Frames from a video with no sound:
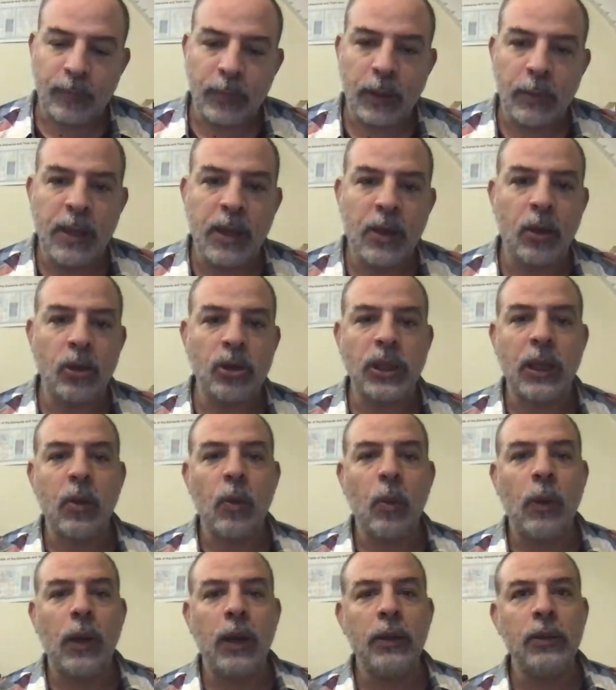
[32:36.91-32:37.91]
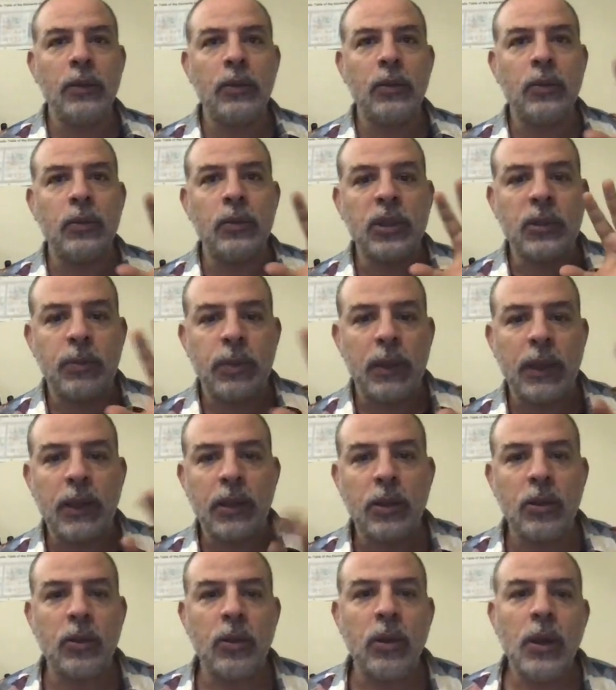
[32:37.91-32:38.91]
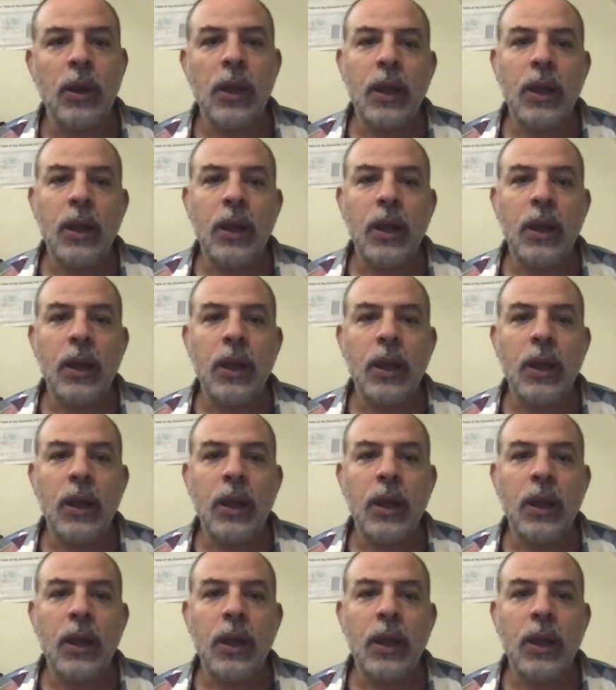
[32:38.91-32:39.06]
because I want to explain you